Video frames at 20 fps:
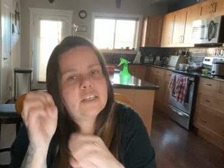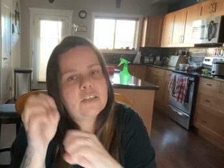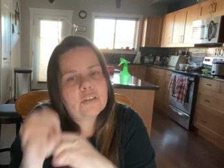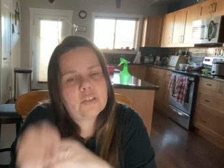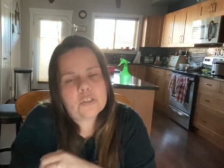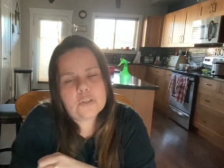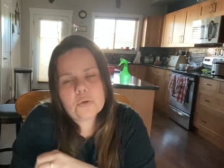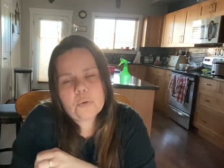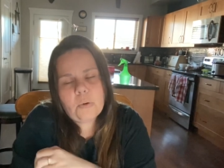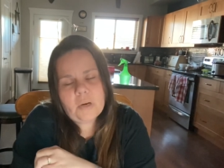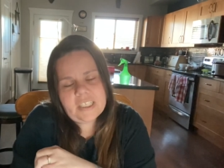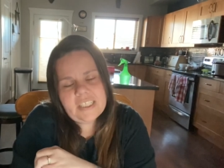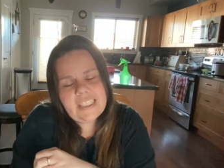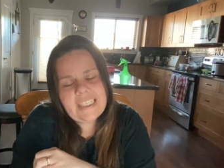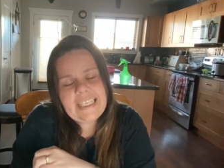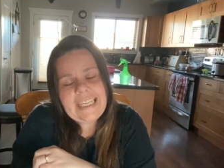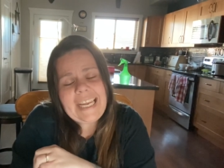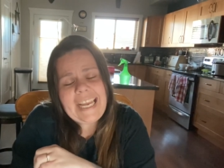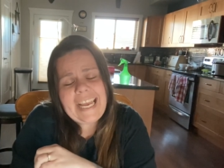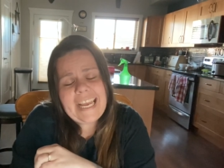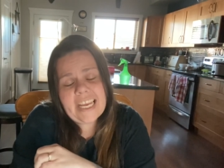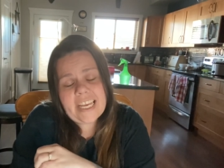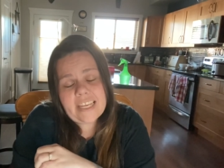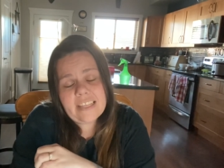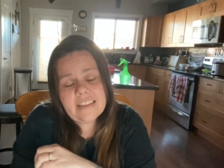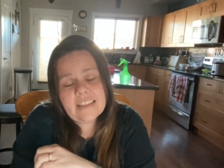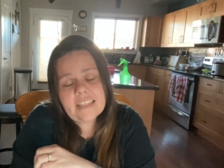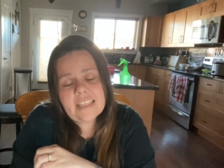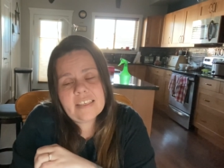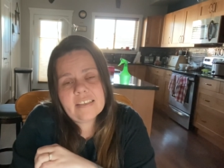the
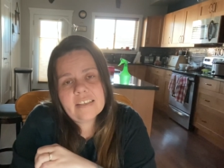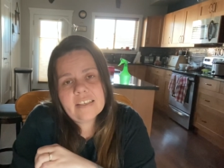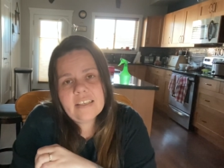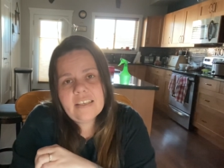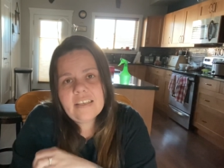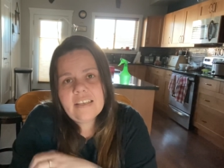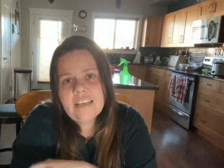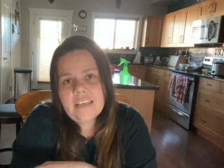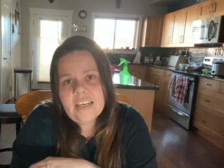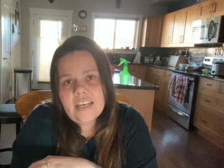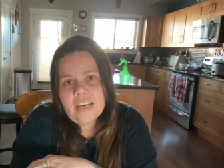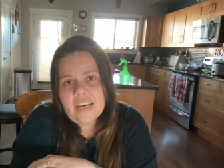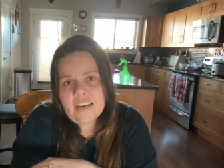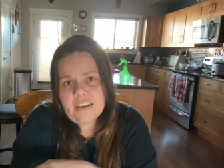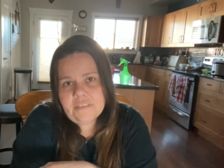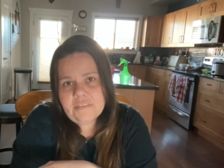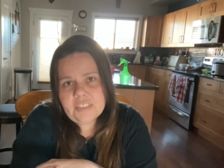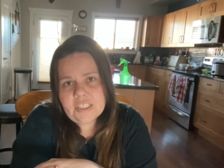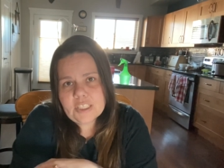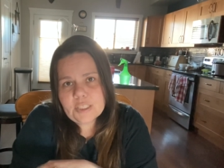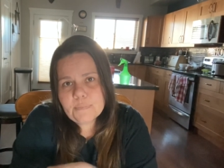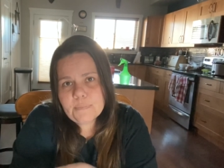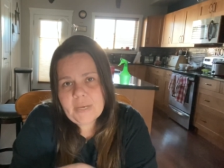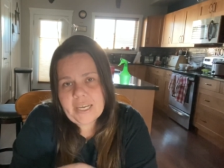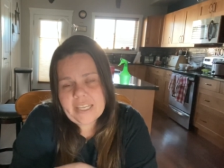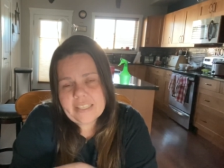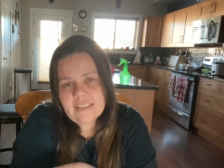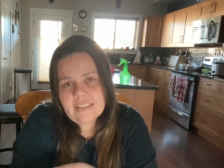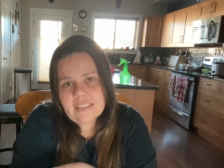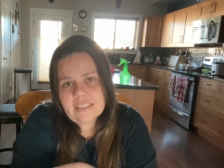28th of this
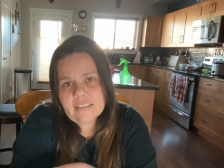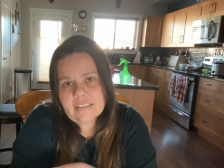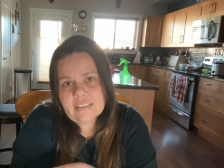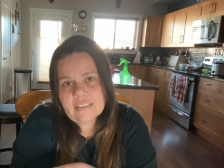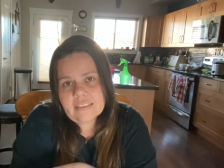month,